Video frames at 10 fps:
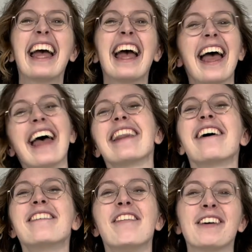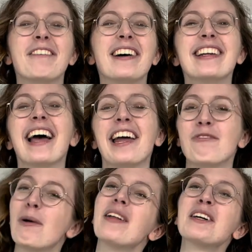Hello everyone, and
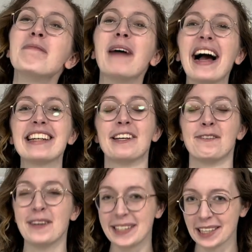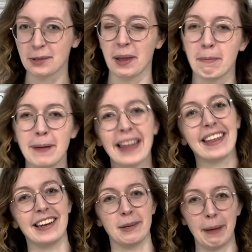welcome back to Physics with Beth
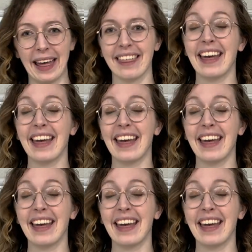and Beth.